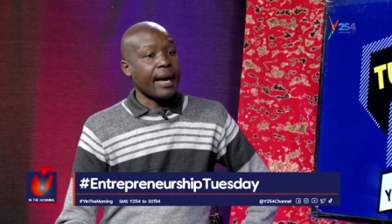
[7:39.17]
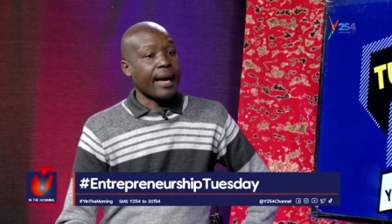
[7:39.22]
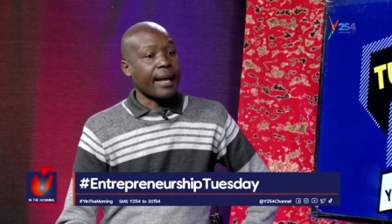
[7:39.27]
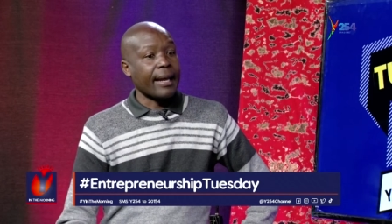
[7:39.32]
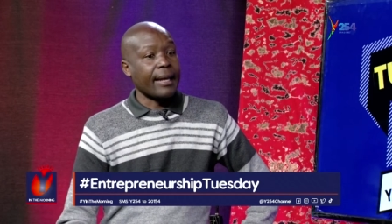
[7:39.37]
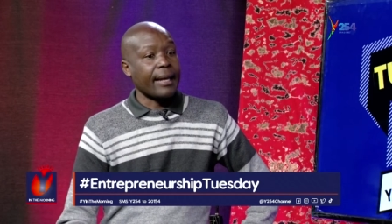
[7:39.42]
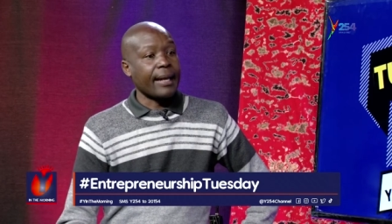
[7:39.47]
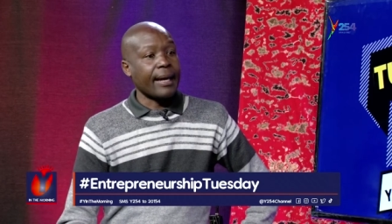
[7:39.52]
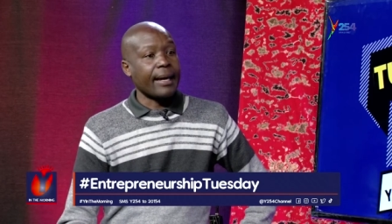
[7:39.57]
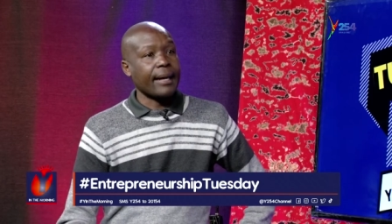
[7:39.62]

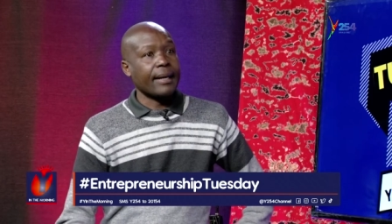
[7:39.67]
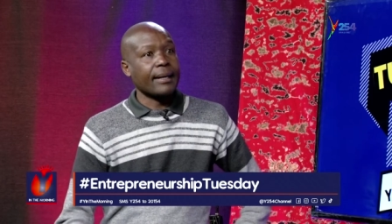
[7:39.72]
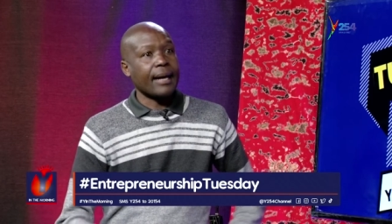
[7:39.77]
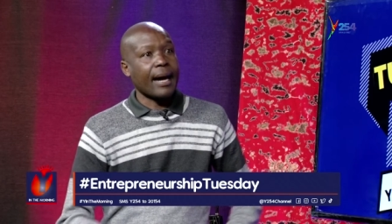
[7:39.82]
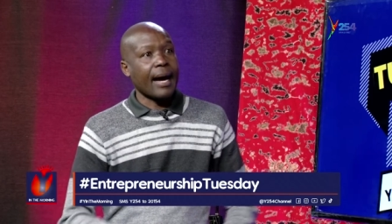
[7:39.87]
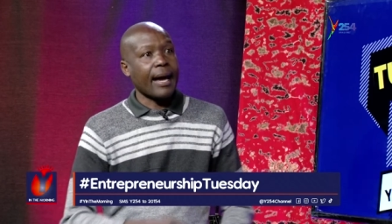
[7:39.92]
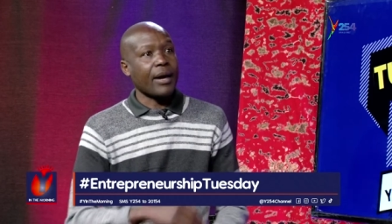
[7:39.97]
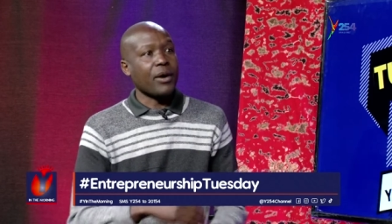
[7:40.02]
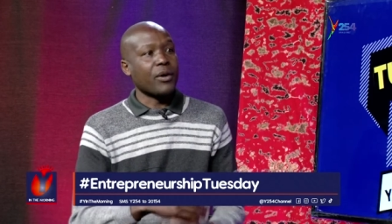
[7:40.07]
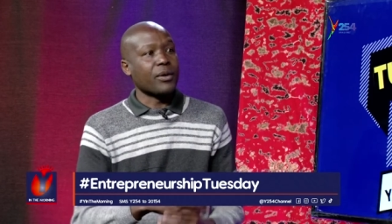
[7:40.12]
And then
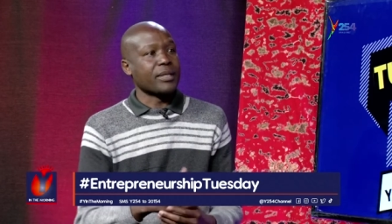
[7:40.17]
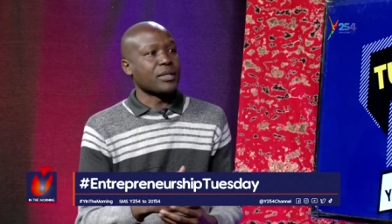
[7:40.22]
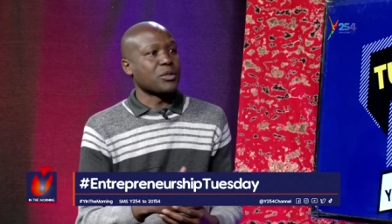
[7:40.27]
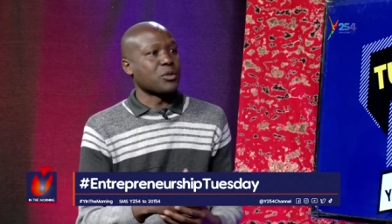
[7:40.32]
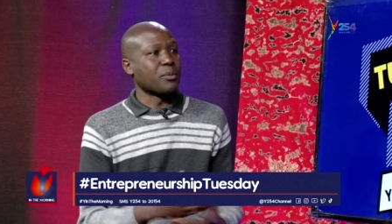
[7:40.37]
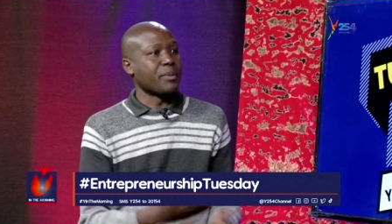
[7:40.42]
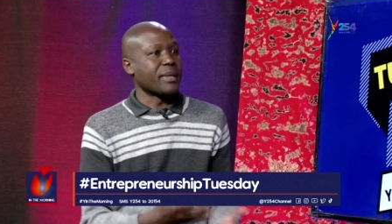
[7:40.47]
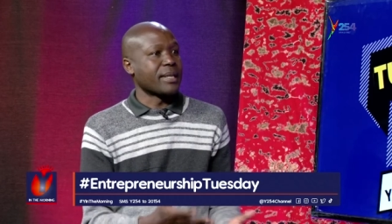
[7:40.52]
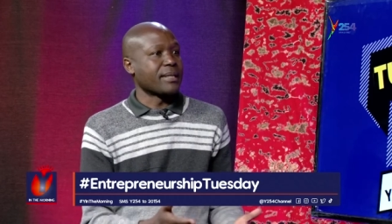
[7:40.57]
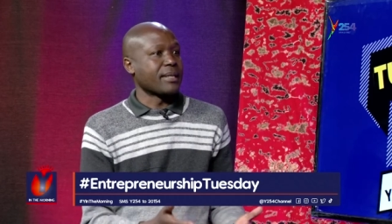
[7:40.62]
I got
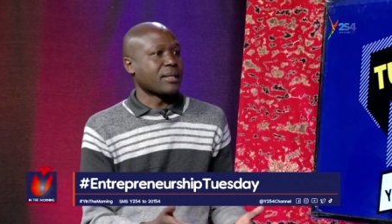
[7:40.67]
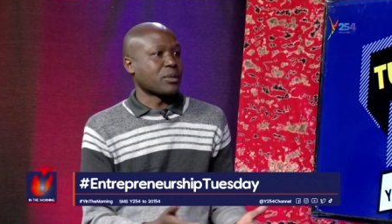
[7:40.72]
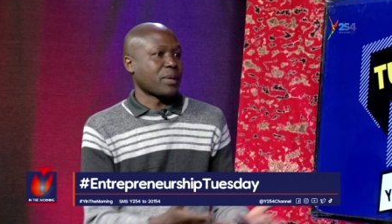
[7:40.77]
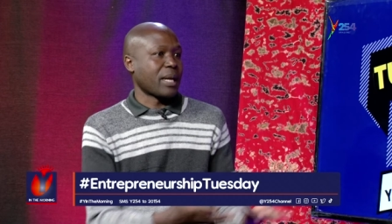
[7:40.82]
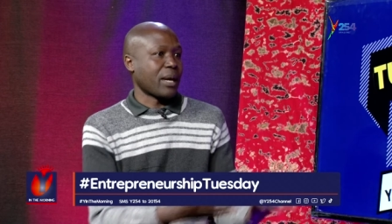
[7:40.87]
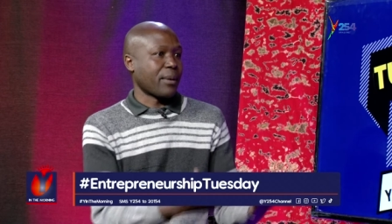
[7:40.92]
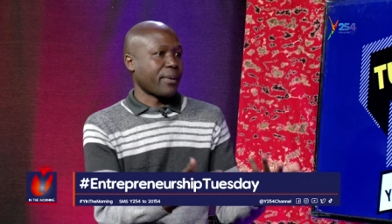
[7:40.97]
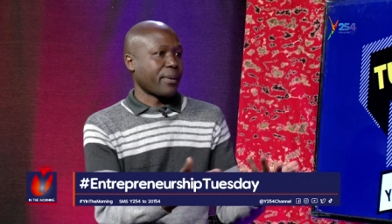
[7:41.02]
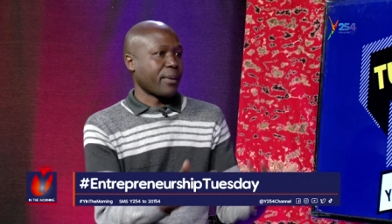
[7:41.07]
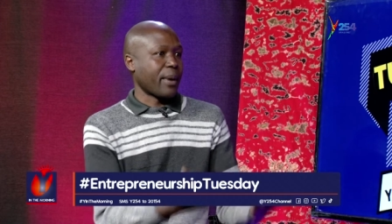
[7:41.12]
into business.
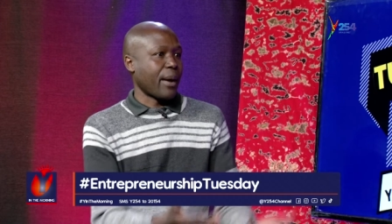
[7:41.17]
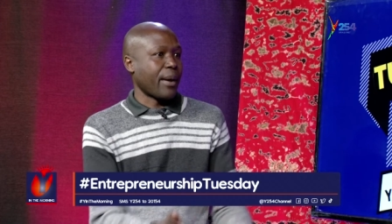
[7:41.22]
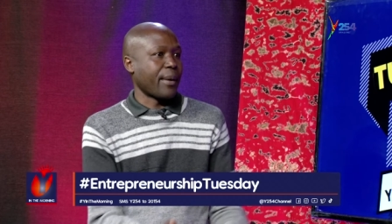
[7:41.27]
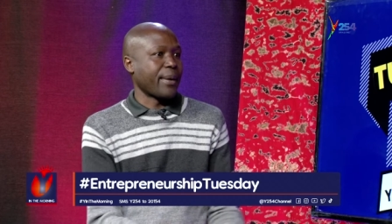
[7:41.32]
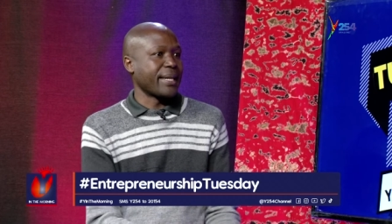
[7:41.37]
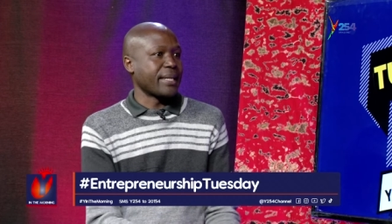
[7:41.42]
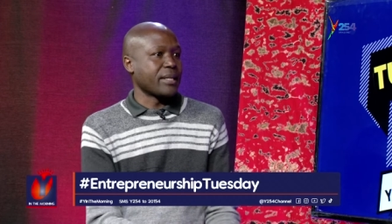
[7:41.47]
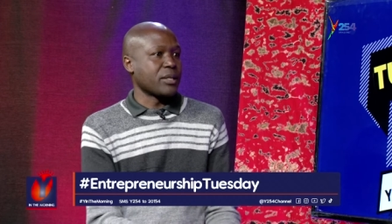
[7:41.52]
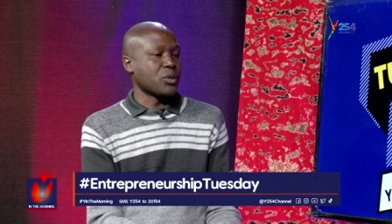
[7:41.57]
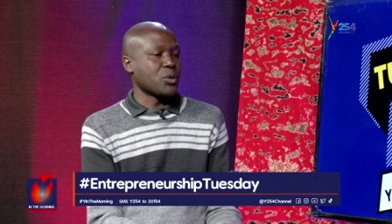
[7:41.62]
When I, w I
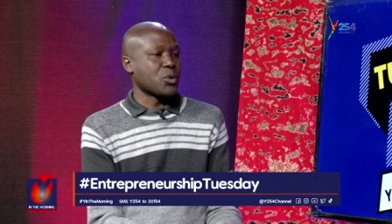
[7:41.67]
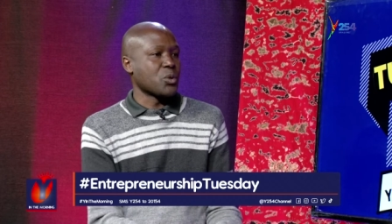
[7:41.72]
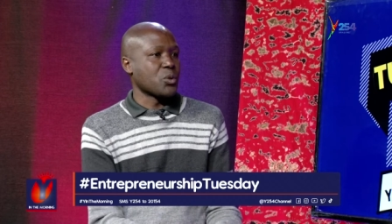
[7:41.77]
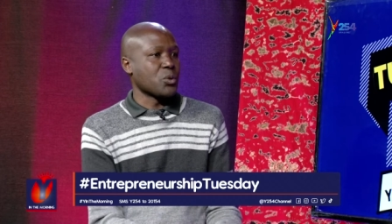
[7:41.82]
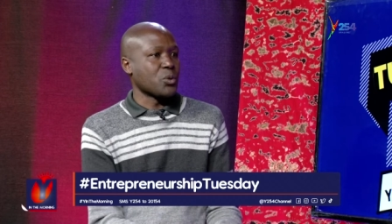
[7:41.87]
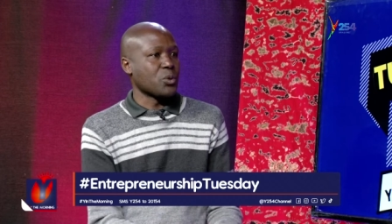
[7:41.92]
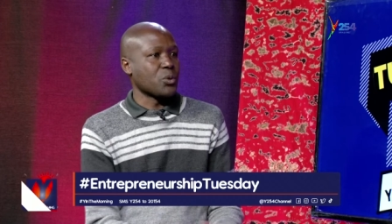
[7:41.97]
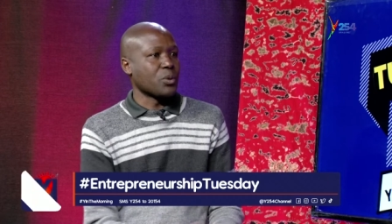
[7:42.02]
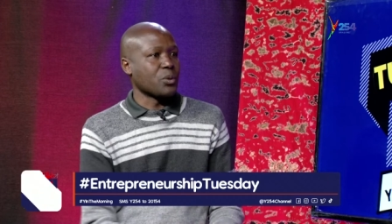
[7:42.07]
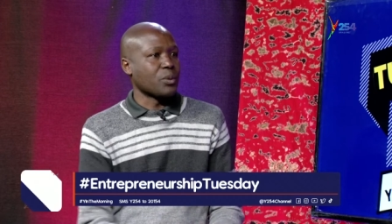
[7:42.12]
went
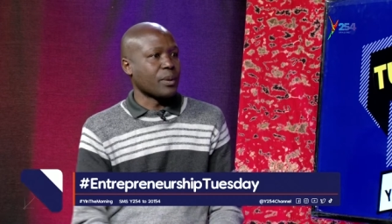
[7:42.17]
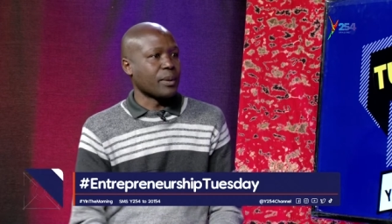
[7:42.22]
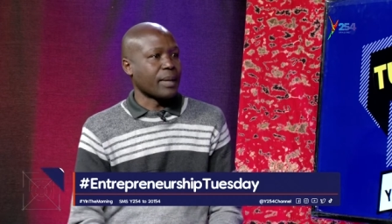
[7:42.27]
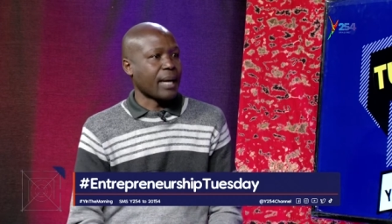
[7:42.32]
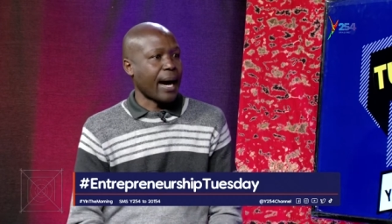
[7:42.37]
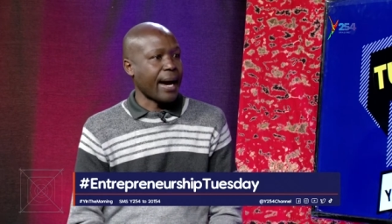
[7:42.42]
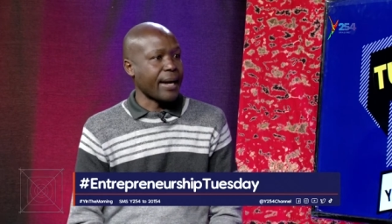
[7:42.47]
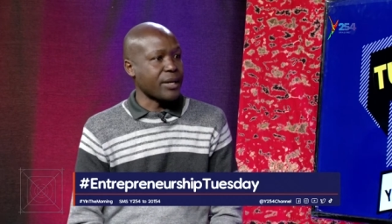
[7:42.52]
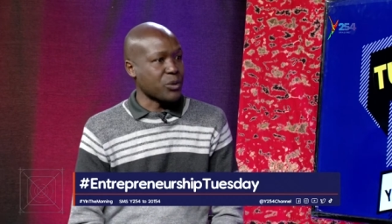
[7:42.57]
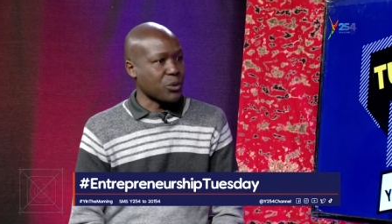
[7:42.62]
into
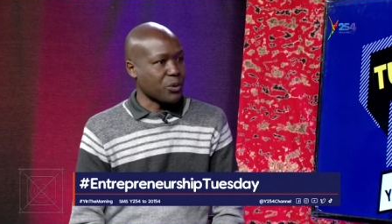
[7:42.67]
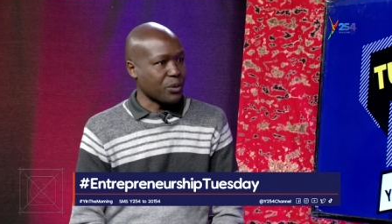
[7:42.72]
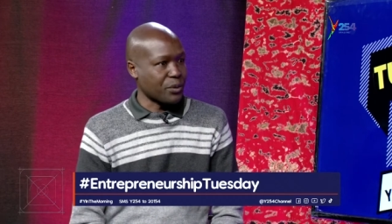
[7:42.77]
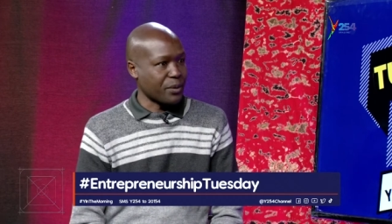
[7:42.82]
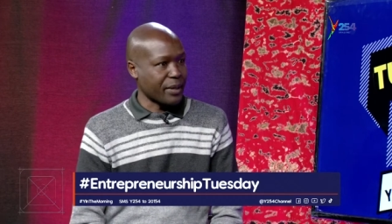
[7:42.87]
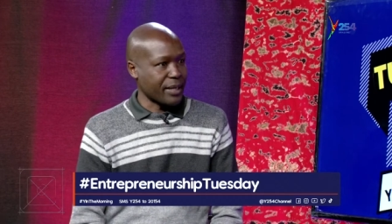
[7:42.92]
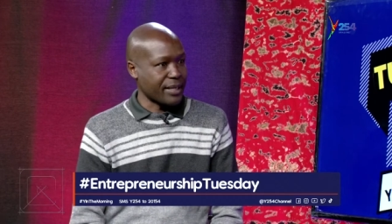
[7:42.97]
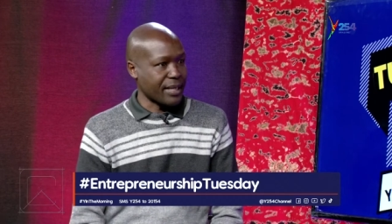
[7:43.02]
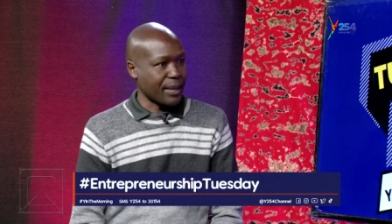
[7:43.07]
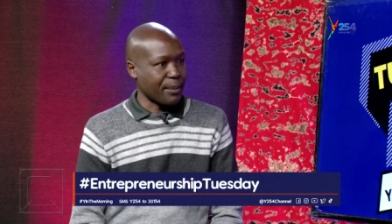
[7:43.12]
high school,
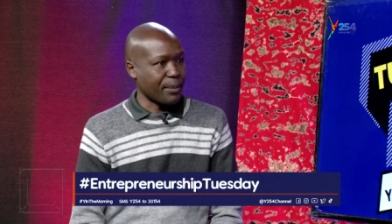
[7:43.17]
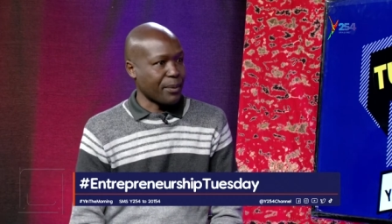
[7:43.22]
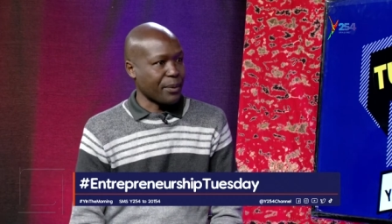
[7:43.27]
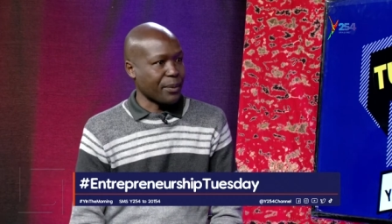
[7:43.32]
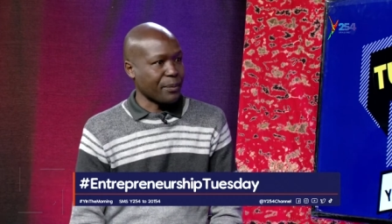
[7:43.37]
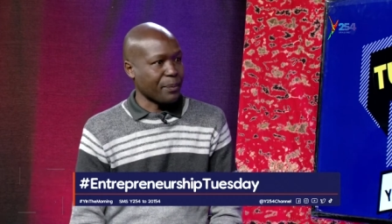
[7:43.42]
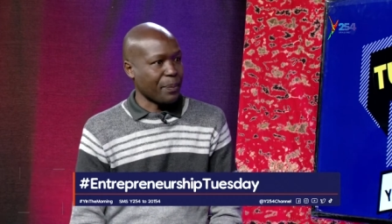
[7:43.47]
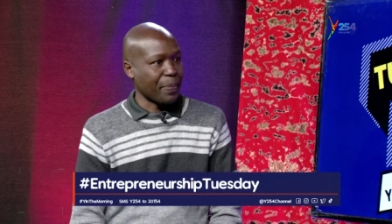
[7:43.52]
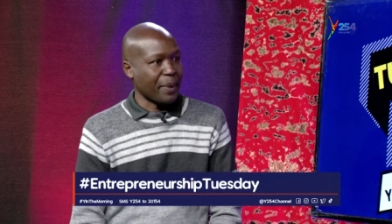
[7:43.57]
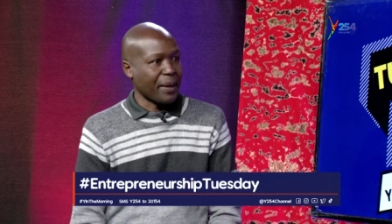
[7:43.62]
for
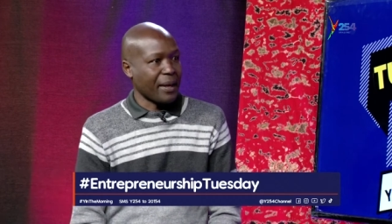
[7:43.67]
example,